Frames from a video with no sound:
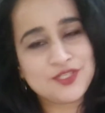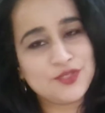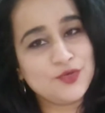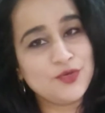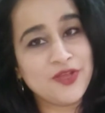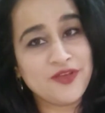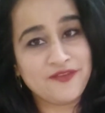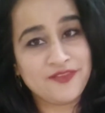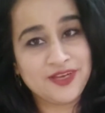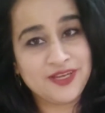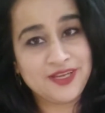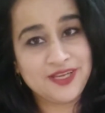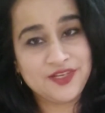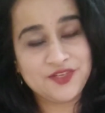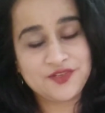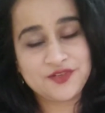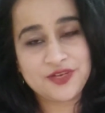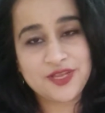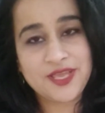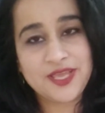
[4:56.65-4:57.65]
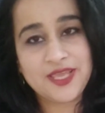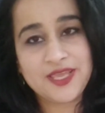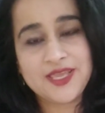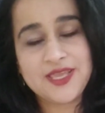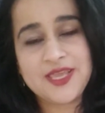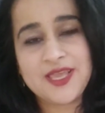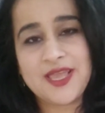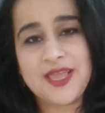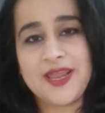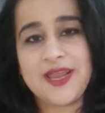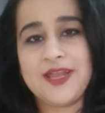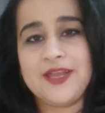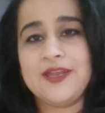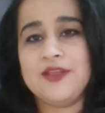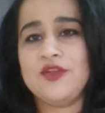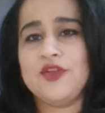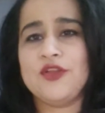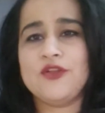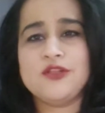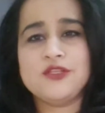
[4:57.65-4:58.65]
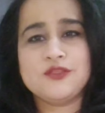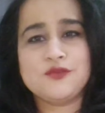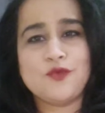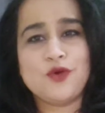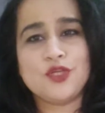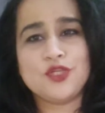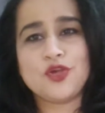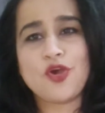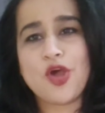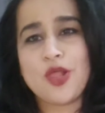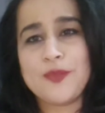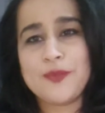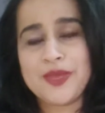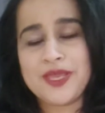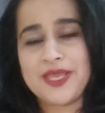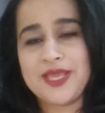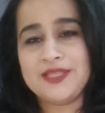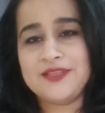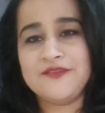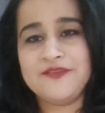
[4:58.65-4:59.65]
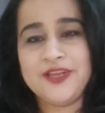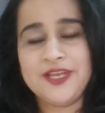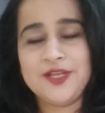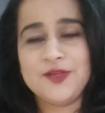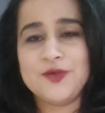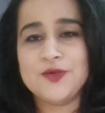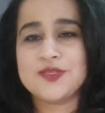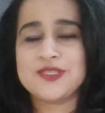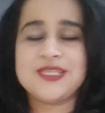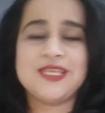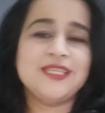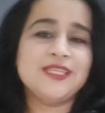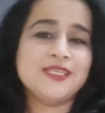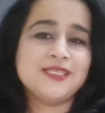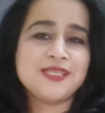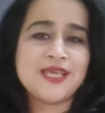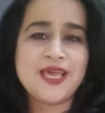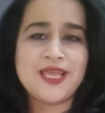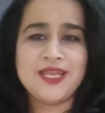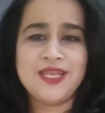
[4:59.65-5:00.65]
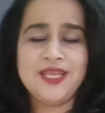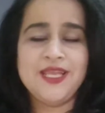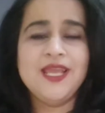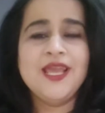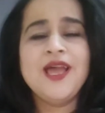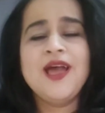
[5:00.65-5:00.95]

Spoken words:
Do definitely try, and you can also watch all my other videos like the saree,